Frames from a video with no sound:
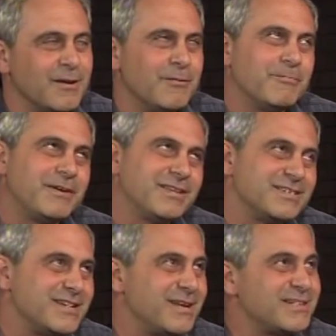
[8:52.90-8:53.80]
But at the
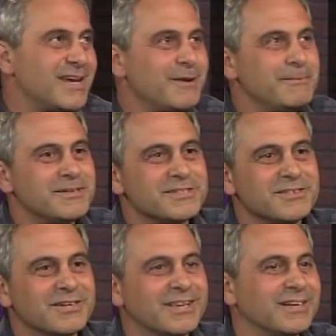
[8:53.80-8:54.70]
same time, you just
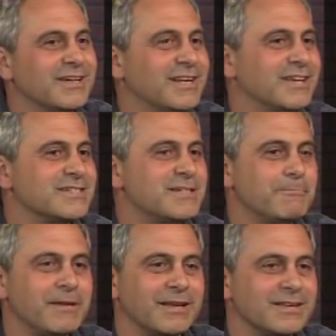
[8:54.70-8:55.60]
look at like
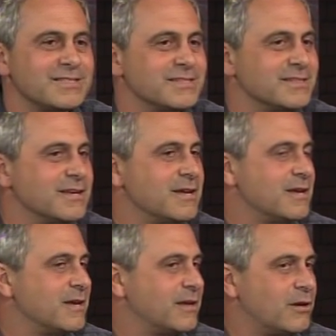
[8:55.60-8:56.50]
something. This is,
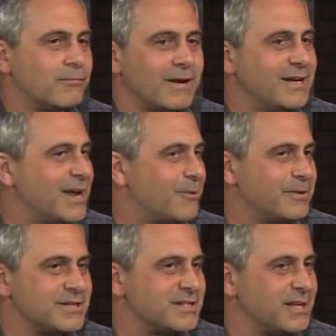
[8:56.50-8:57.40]
right now in
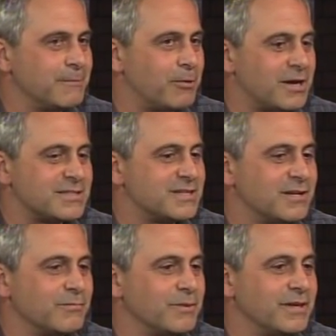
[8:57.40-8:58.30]
the city of
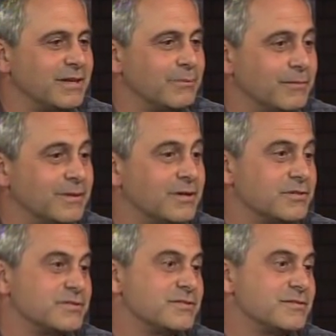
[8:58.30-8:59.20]
Boston,
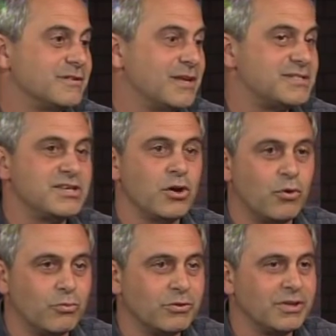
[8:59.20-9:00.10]
it's the
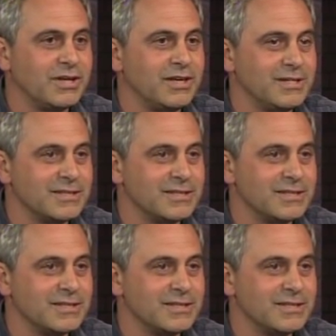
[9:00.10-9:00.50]
only